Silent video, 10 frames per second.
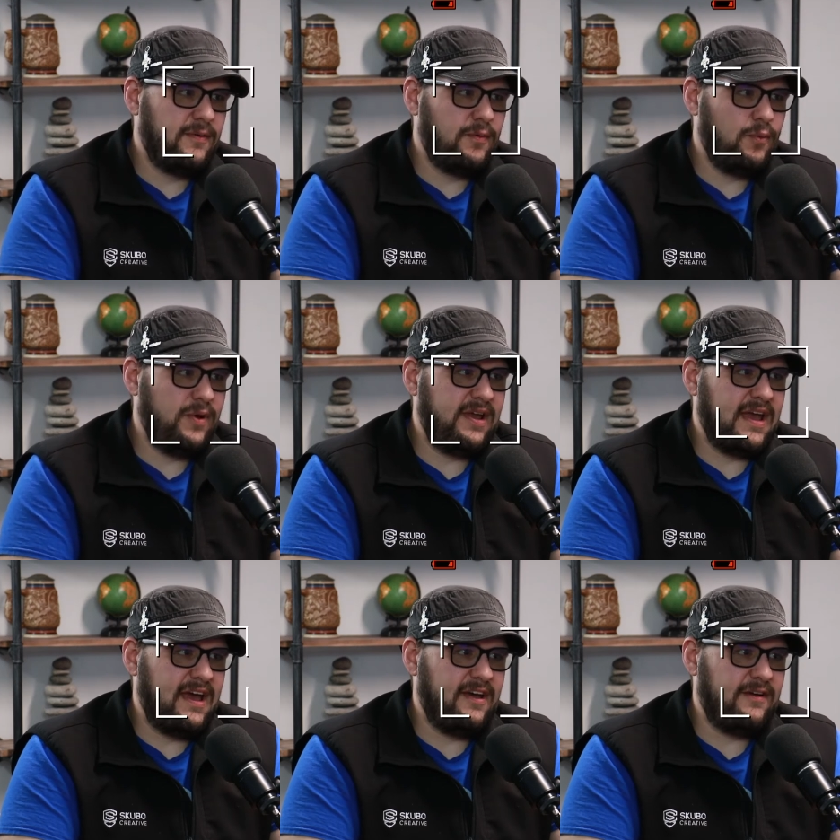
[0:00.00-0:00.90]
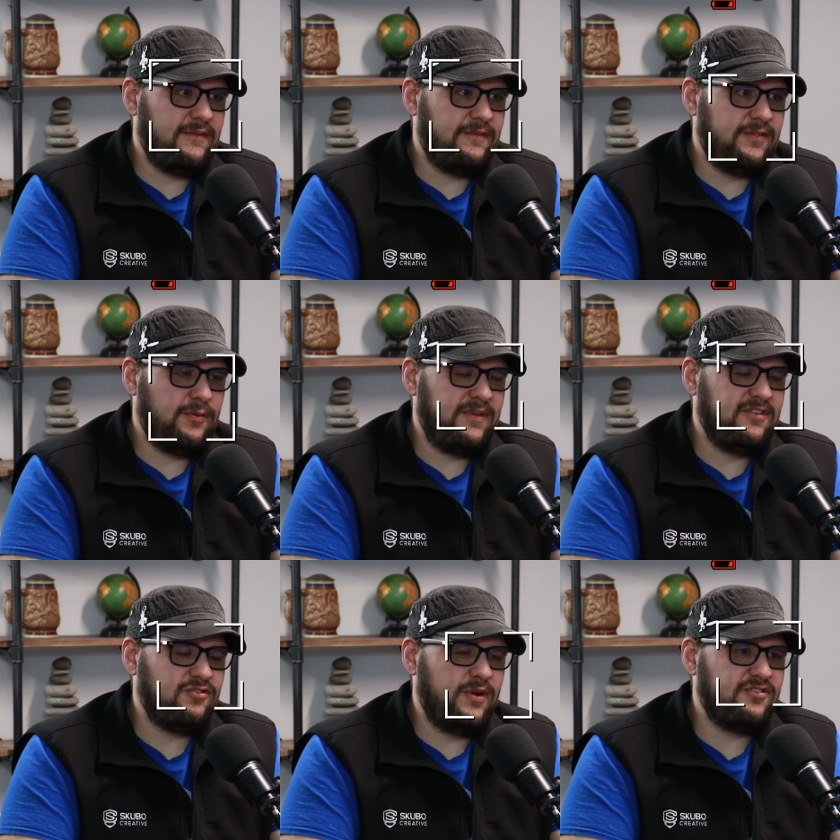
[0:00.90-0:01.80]
there'll be
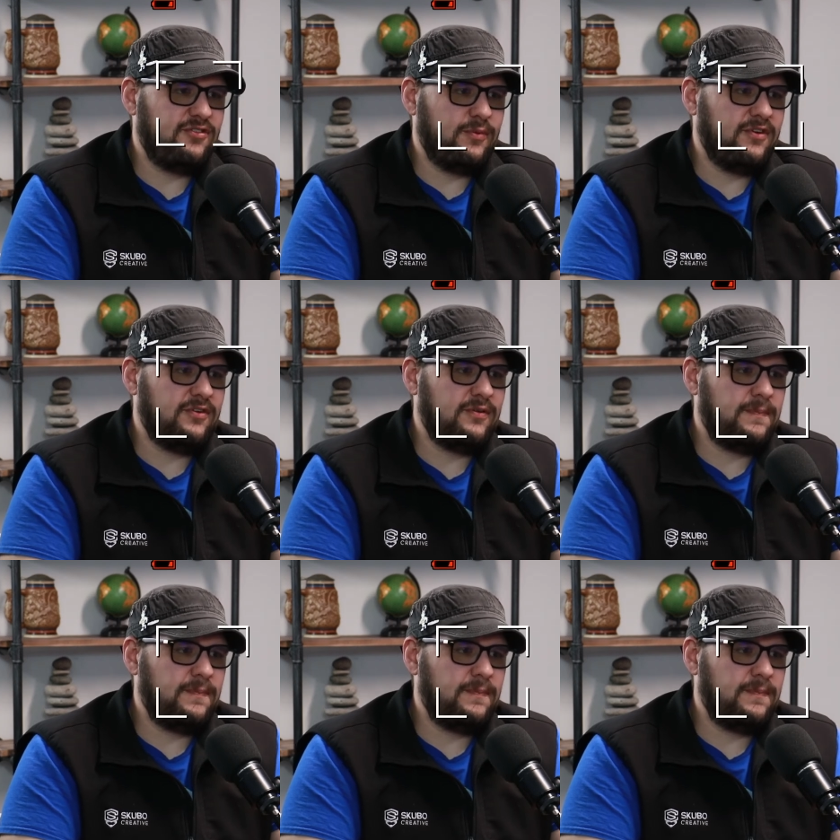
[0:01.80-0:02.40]
situations where,